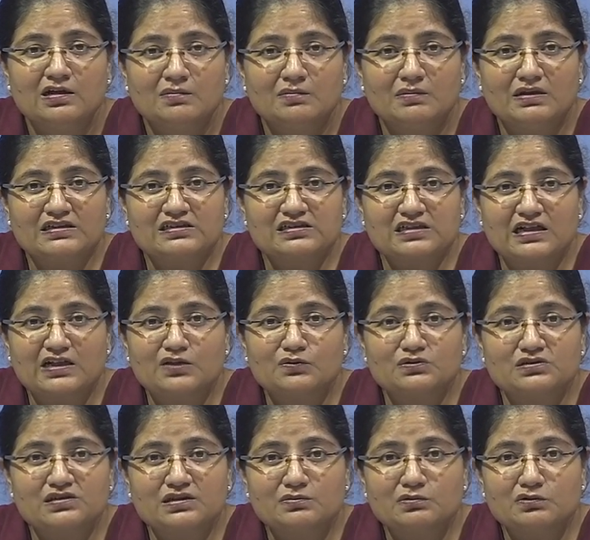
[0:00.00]
my child
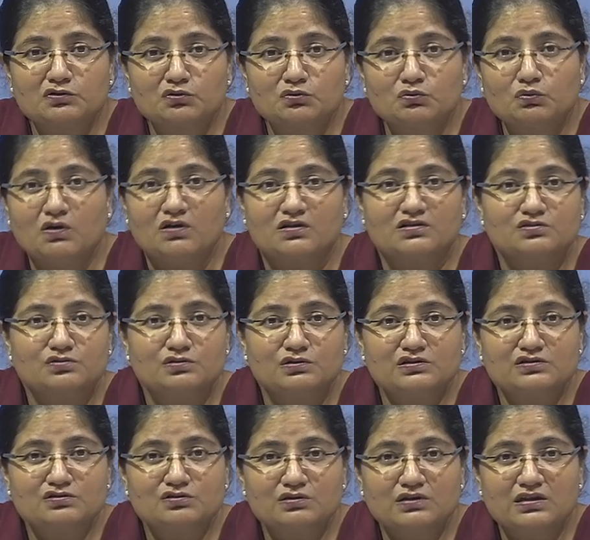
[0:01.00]
was able to walk, so
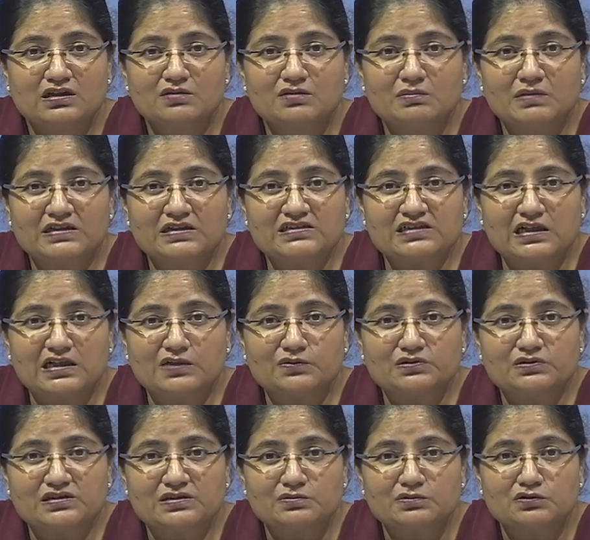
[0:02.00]
and so date my child
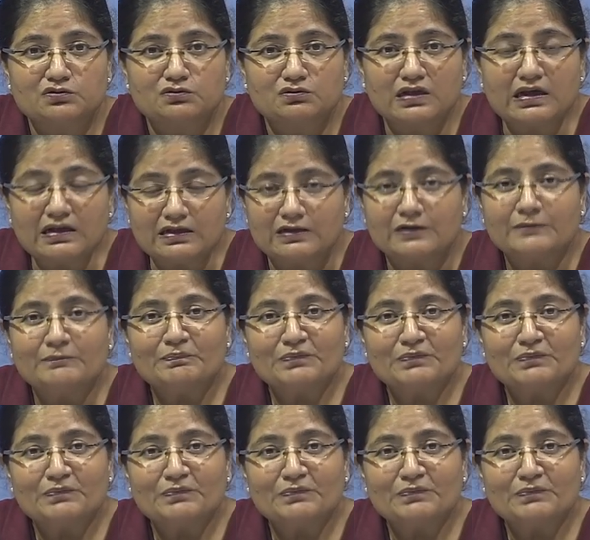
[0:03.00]
was able to run,